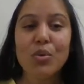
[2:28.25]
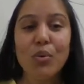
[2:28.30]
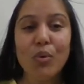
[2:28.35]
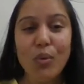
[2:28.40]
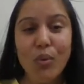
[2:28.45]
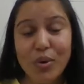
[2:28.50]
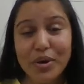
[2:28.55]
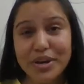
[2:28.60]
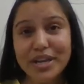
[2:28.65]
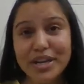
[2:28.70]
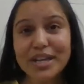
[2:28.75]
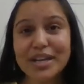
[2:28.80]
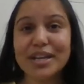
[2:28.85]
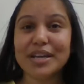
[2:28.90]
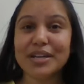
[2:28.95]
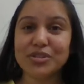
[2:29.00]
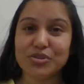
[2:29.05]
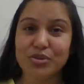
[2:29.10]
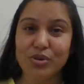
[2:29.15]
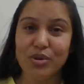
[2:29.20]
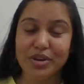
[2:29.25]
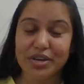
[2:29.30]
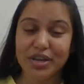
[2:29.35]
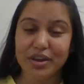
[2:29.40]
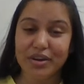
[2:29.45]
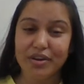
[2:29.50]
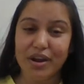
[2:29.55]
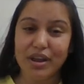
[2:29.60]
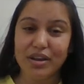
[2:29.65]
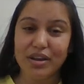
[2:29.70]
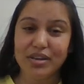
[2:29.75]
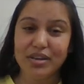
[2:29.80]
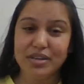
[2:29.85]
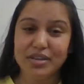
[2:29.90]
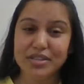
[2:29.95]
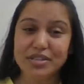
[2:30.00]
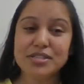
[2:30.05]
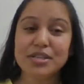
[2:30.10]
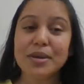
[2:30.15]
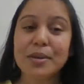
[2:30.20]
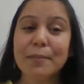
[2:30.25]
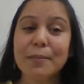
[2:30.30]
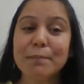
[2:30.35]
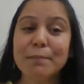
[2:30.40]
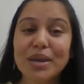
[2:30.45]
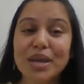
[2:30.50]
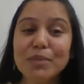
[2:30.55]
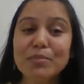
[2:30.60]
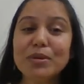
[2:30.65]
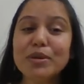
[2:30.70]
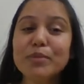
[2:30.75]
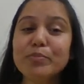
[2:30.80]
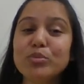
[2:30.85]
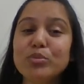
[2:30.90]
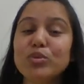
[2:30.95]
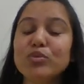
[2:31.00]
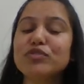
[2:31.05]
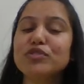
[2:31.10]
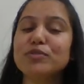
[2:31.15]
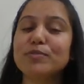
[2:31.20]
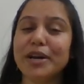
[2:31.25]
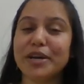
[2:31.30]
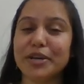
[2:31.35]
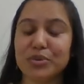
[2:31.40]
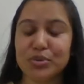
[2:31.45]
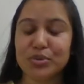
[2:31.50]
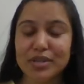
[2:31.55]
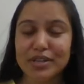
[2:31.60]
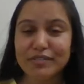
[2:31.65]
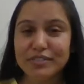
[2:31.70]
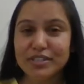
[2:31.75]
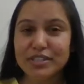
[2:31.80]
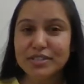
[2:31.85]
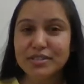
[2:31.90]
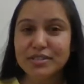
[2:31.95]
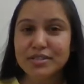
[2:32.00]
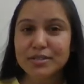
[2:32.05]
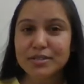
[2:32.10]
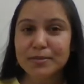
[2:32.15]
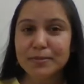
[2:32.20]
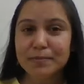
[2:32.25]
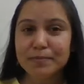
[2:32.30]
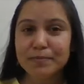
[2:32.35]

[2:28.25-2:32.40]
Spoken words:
or electronic records may be proved by oral evidence.